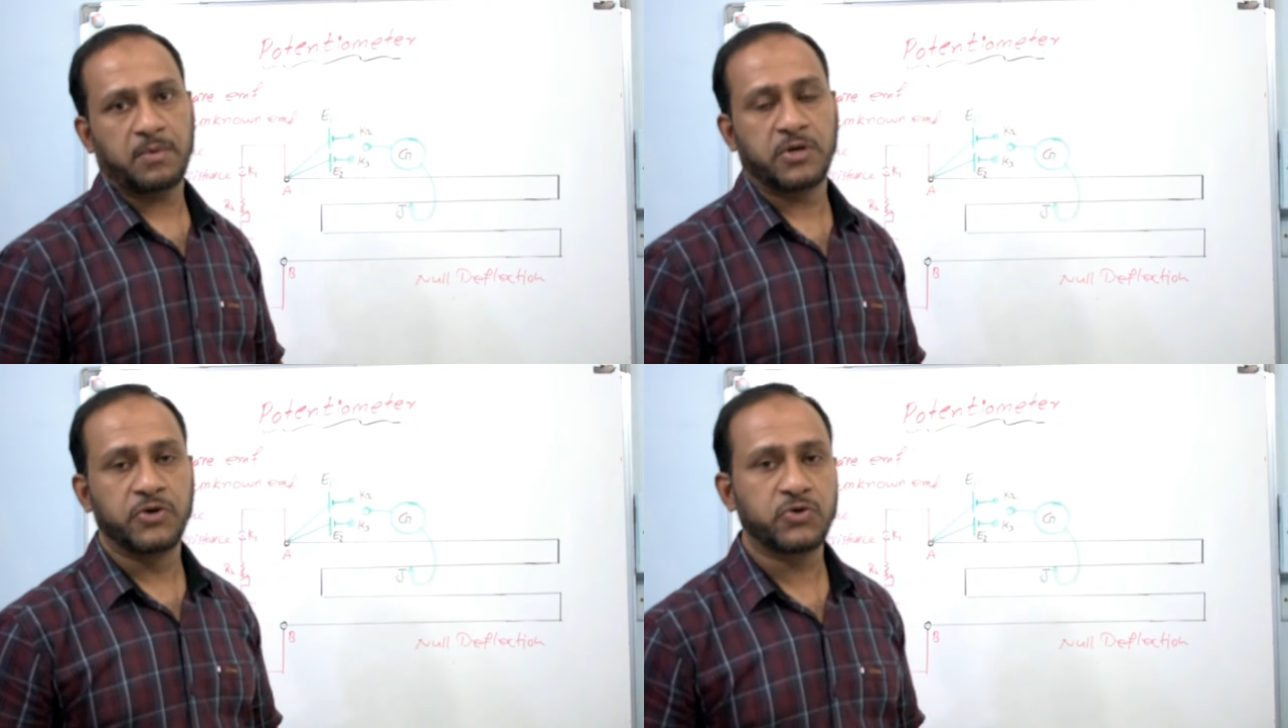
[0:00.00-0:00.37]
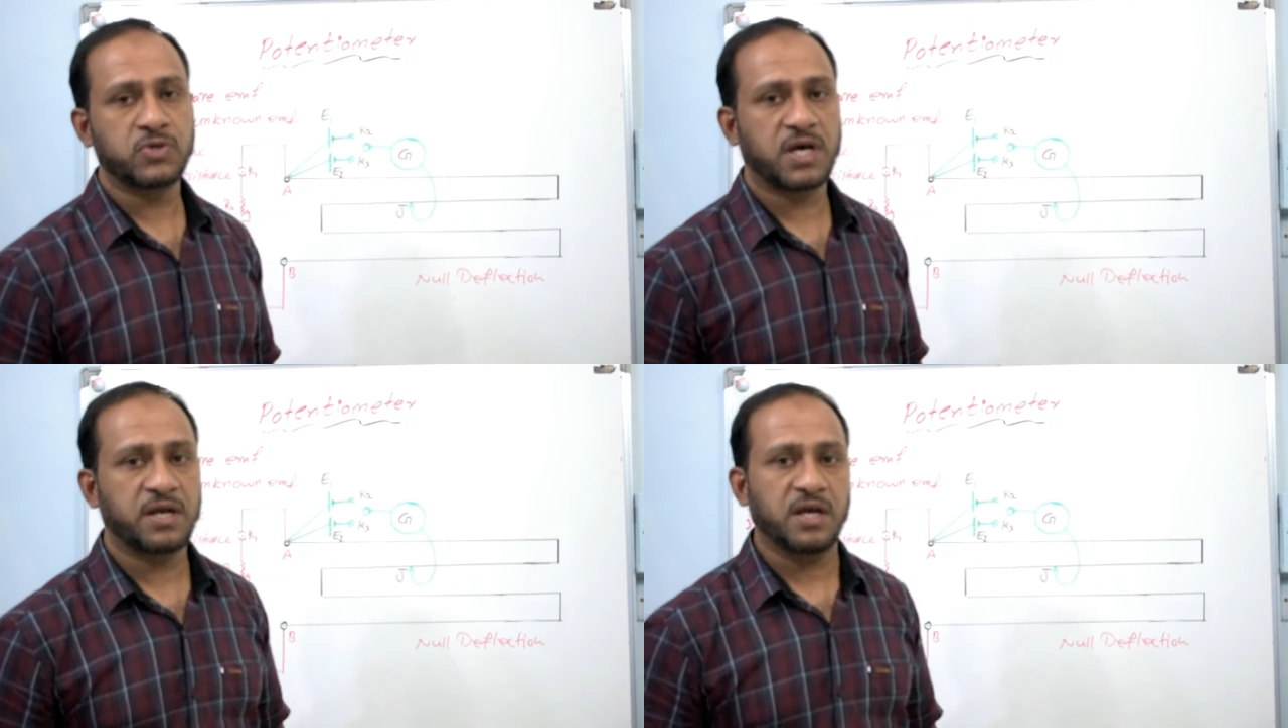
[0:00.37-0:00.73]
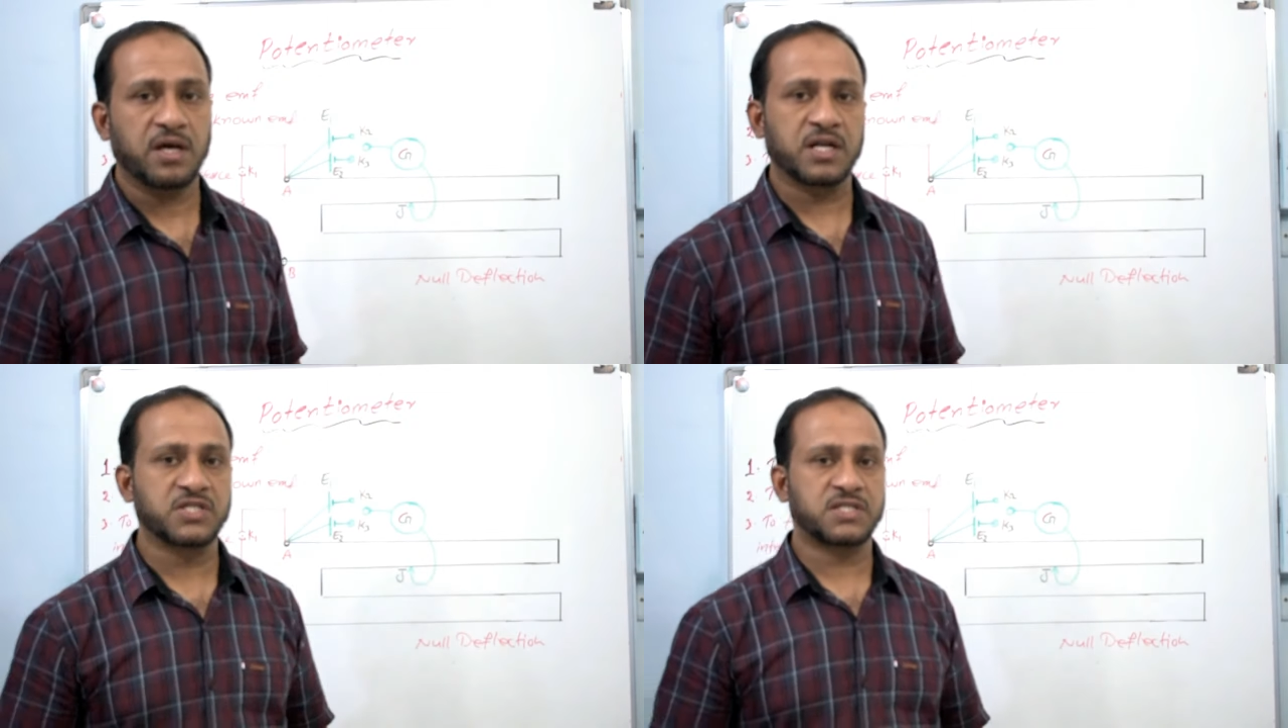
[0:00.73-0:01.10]
Due to
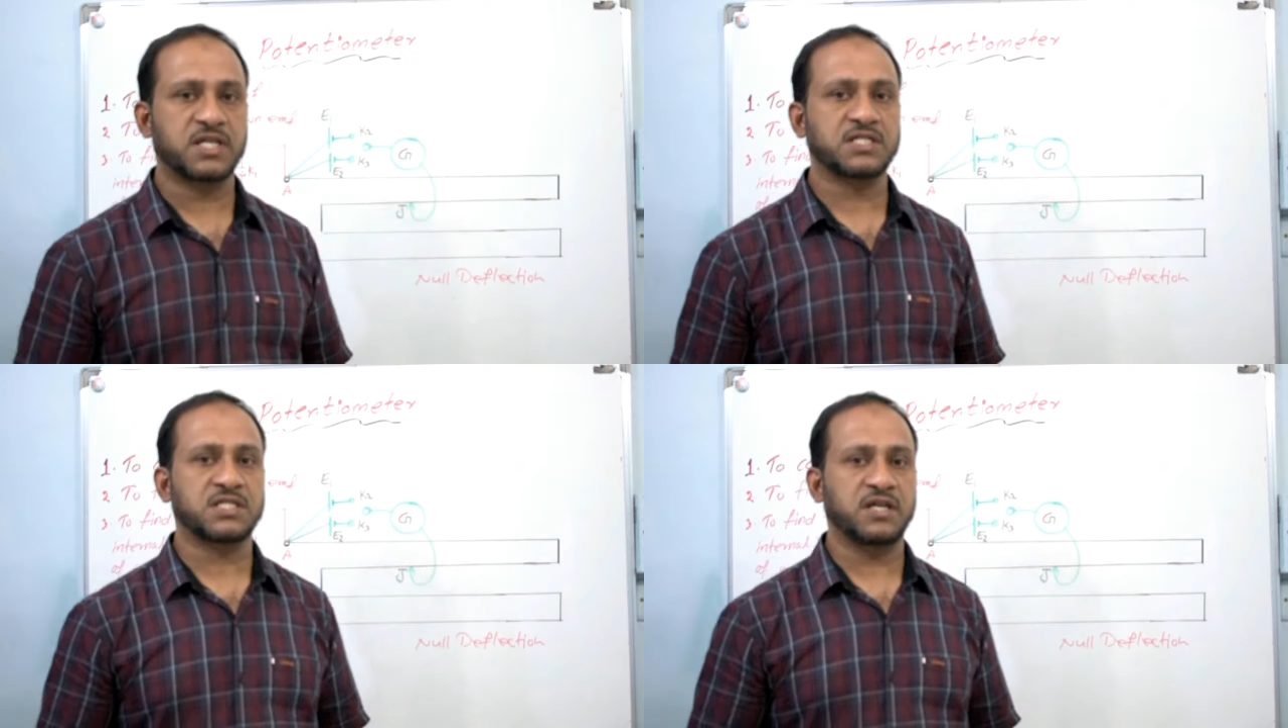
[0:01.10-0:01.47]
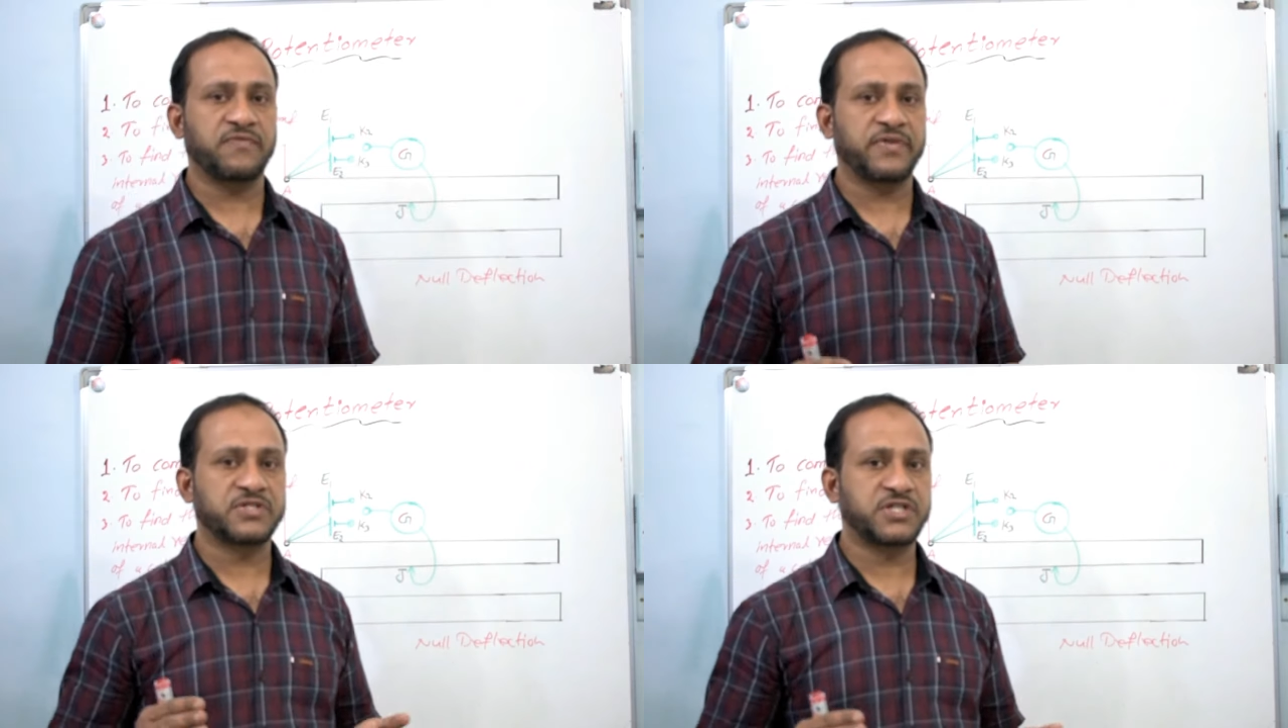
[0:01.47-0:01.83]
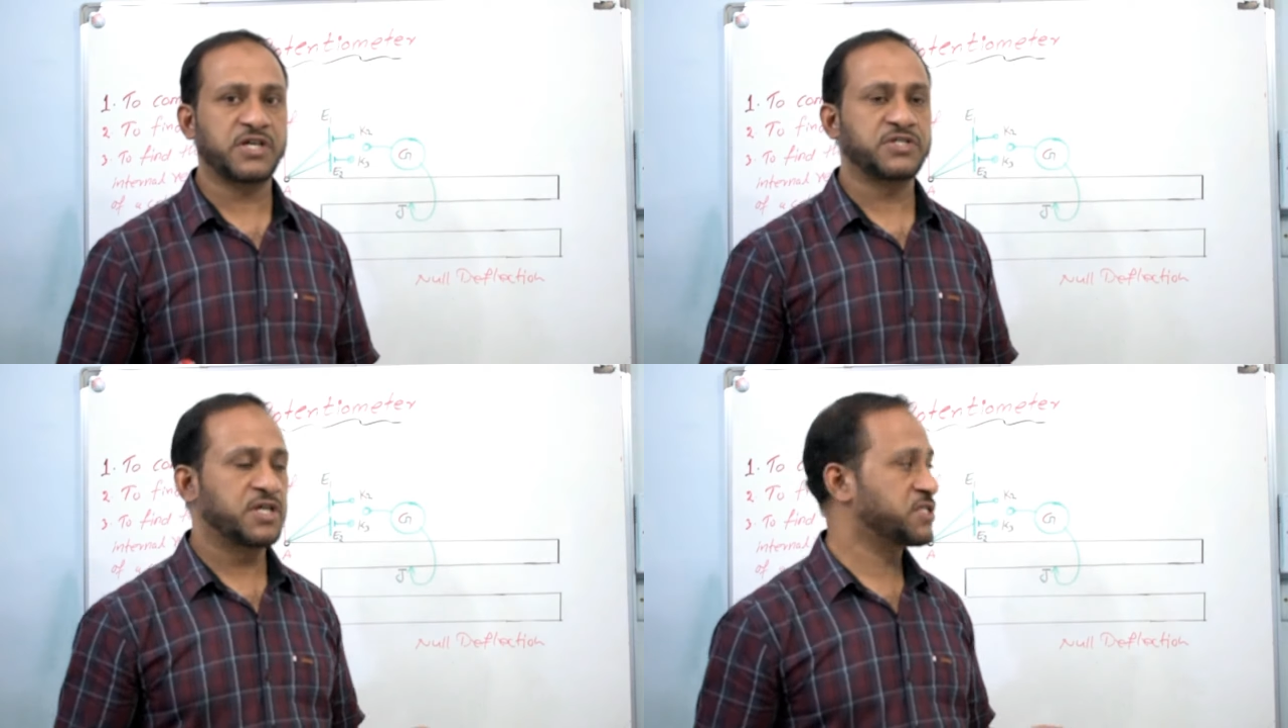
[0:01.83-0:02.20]
that resistance, if it
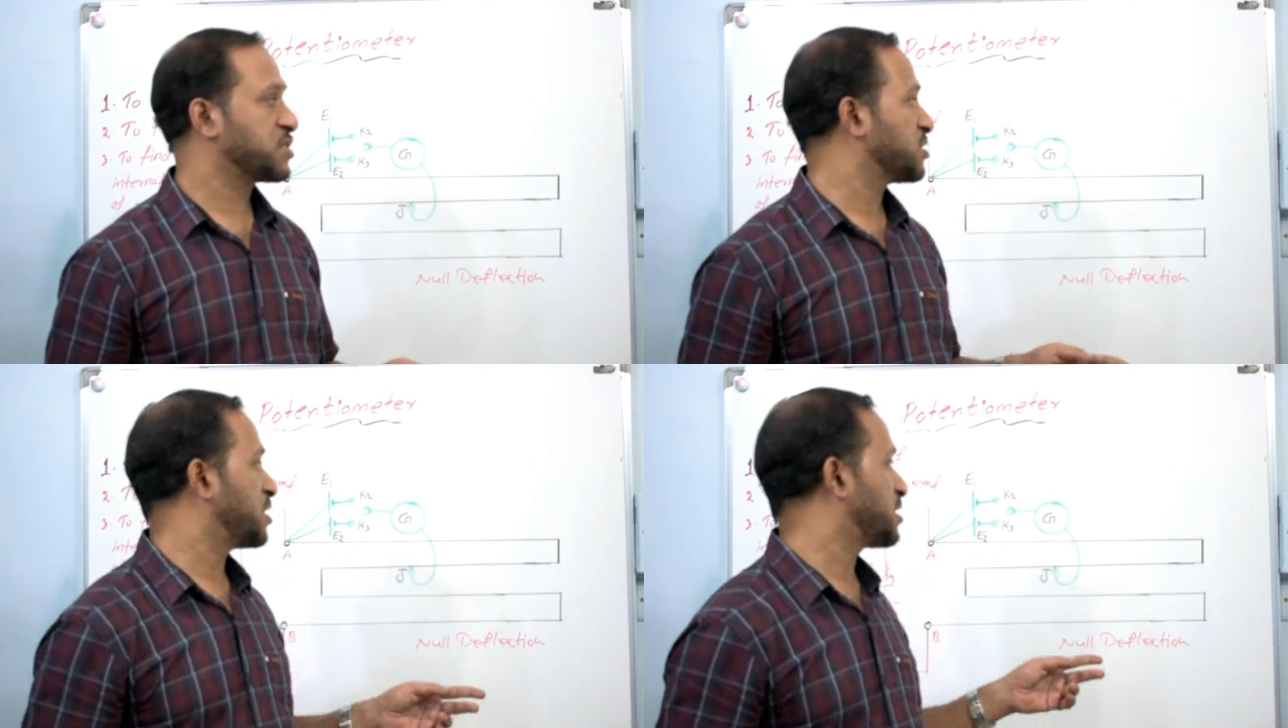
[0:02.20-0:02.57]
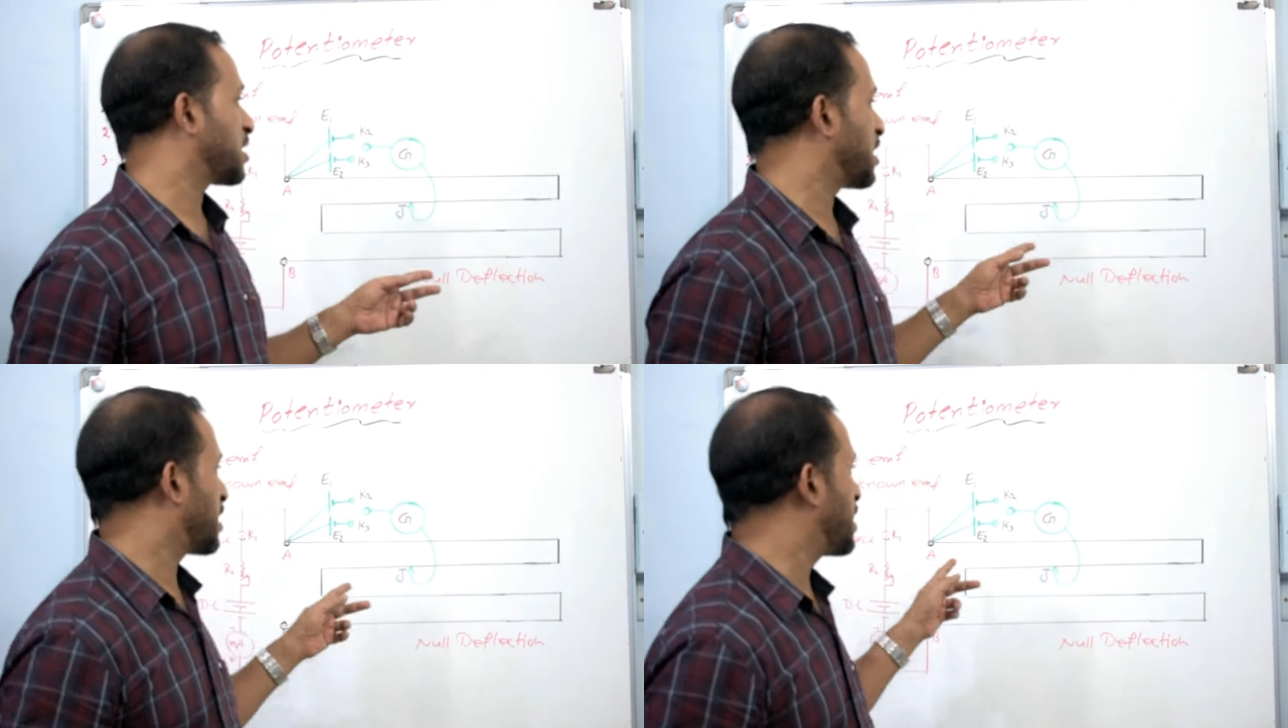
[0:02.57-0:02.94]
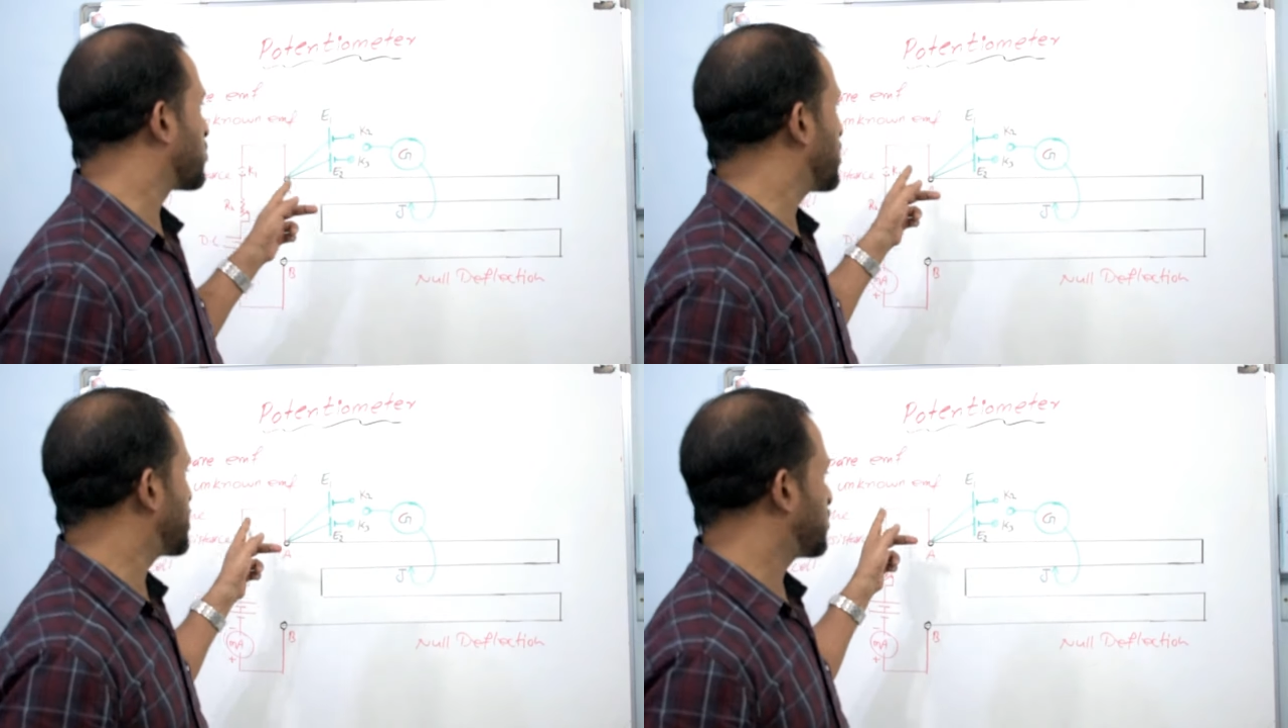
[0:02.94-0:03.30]
changes, then the
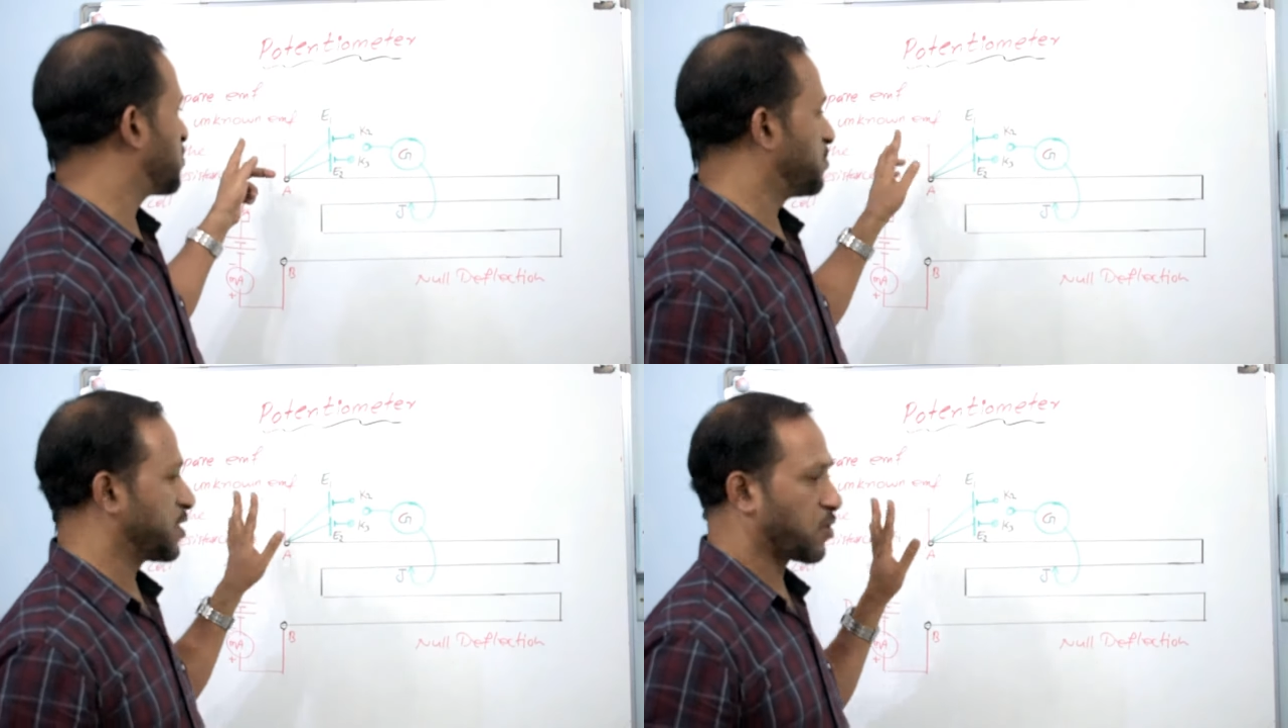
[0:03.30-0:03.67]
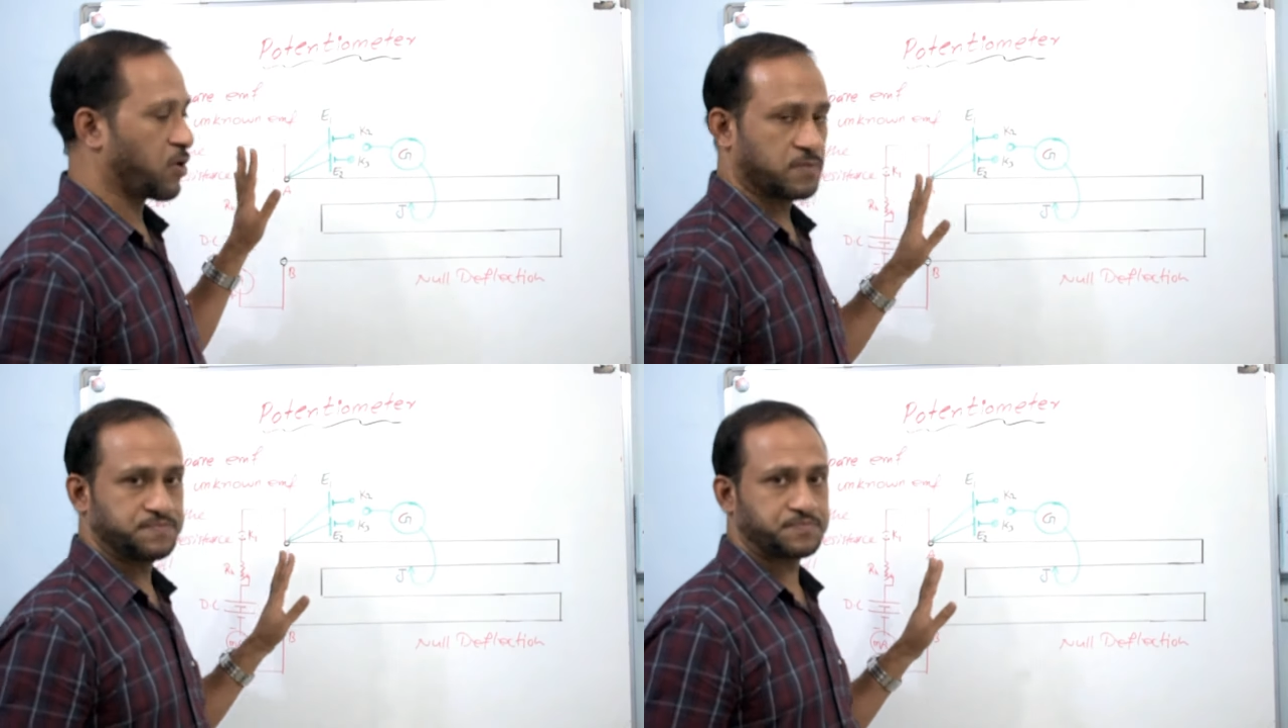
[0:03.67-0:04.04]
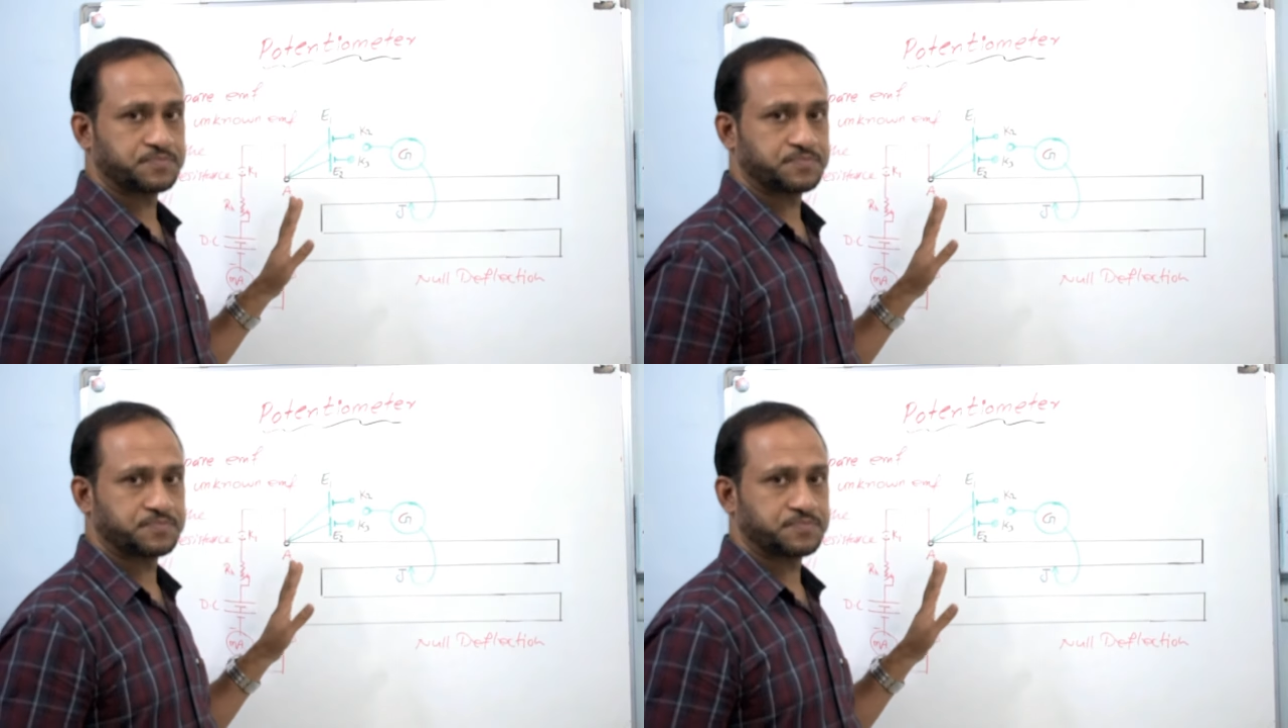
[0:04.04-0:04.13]
calculation will be wrong.